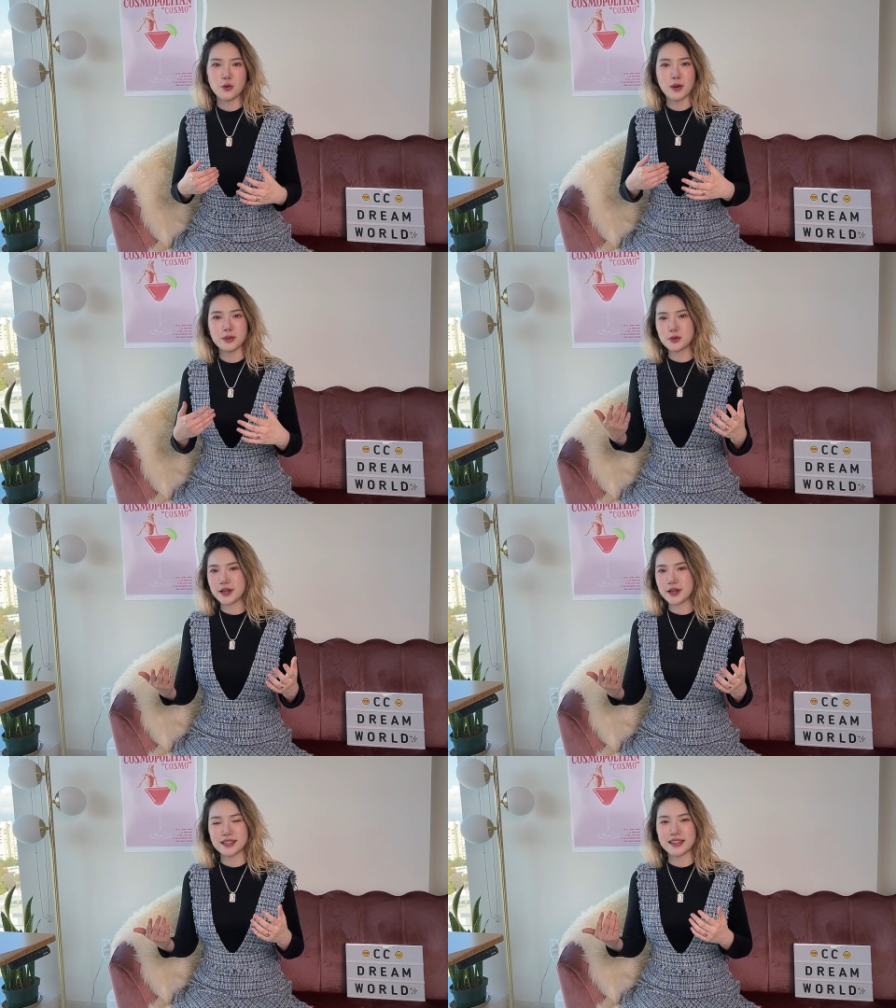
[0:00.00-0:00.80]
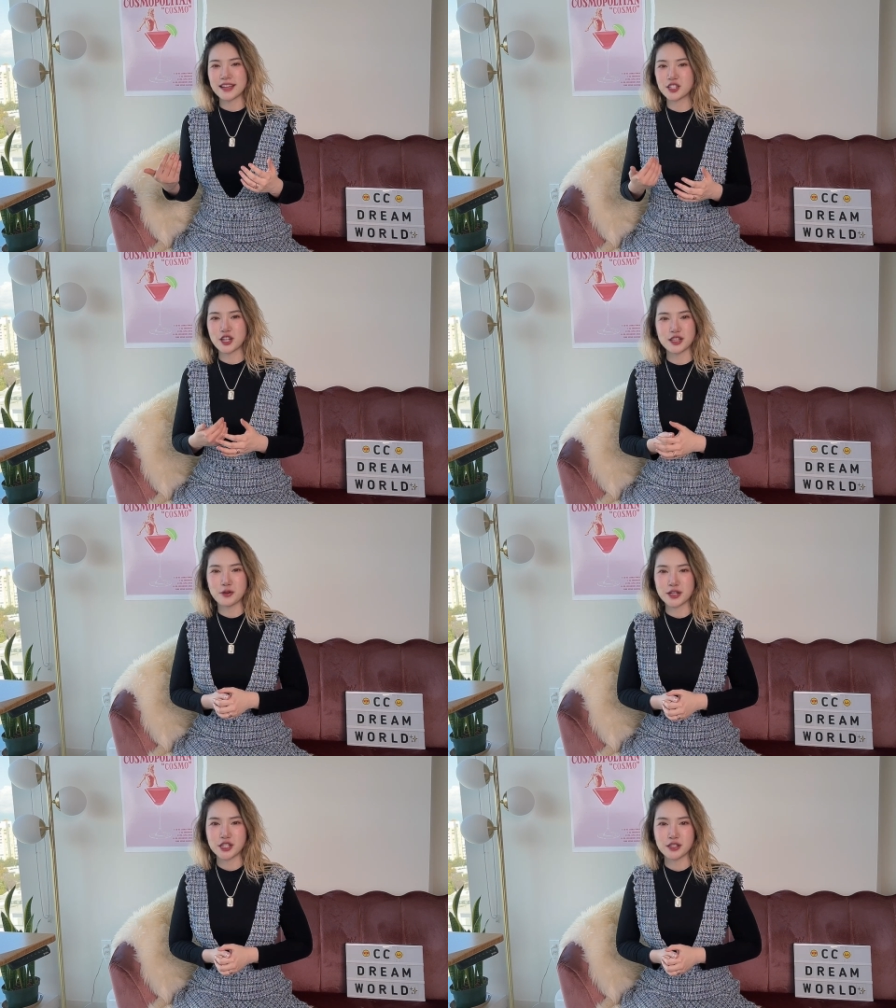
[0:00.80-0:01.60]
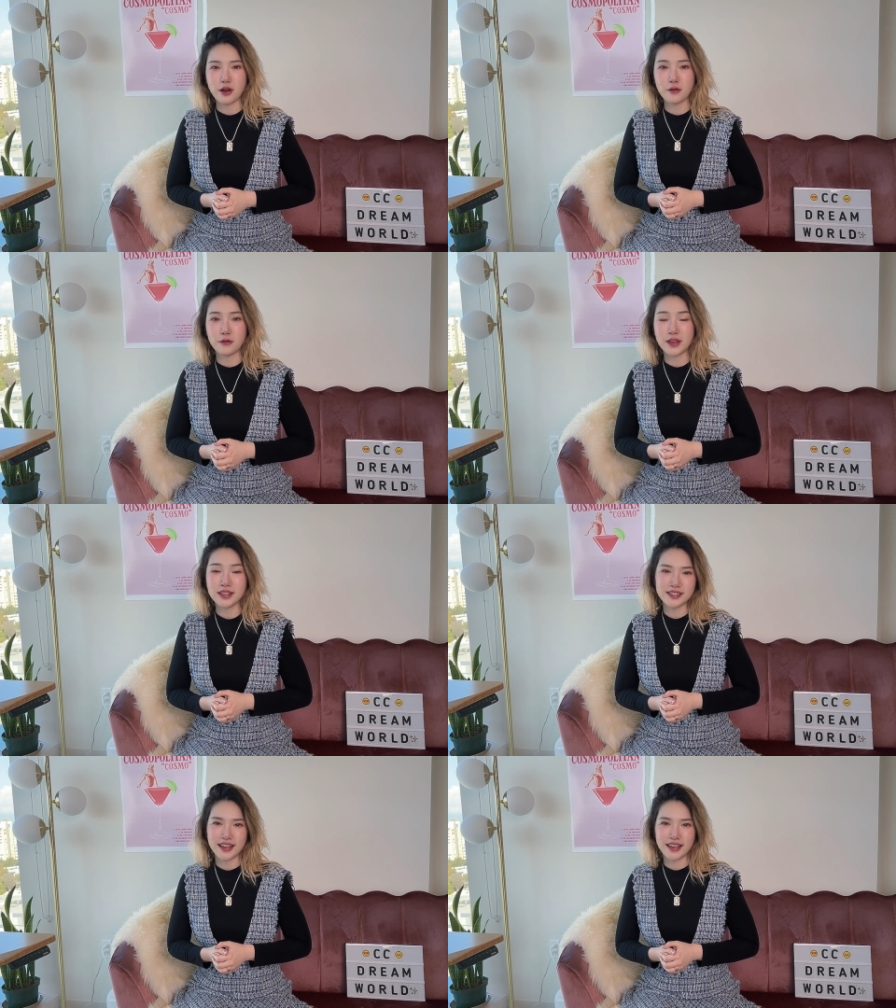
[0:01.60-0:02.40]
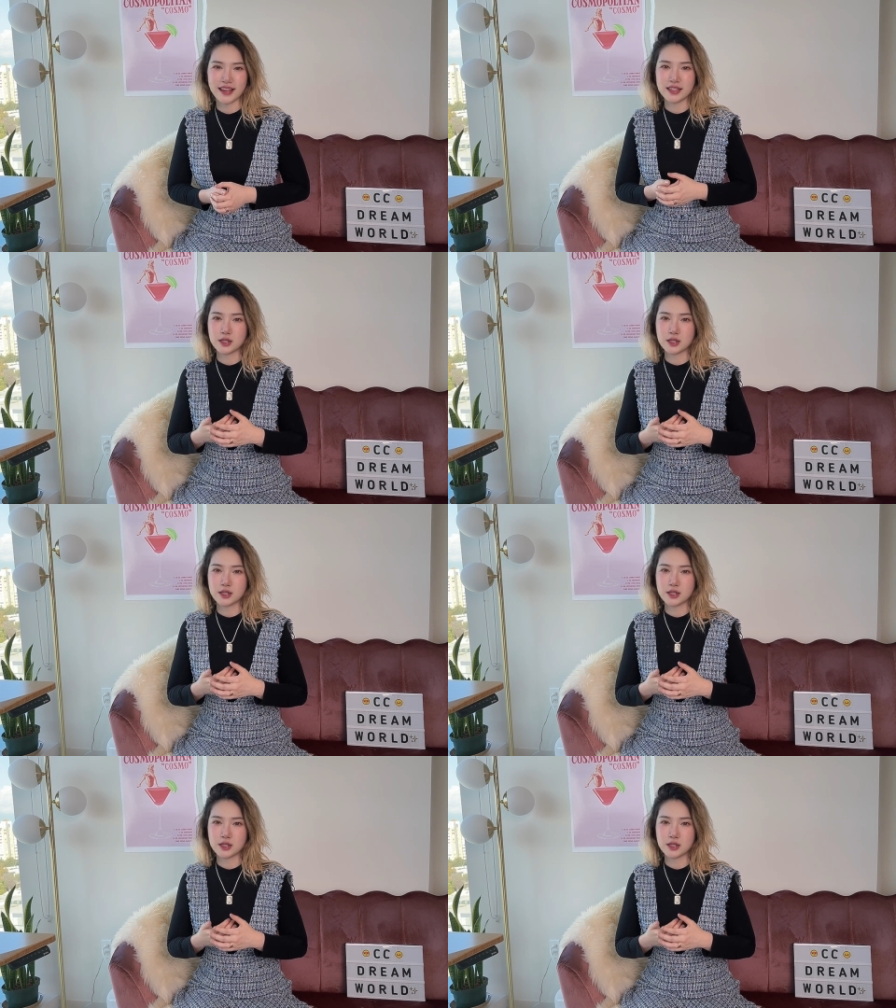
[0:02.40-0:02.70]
Web3 is the next generation of internet. It's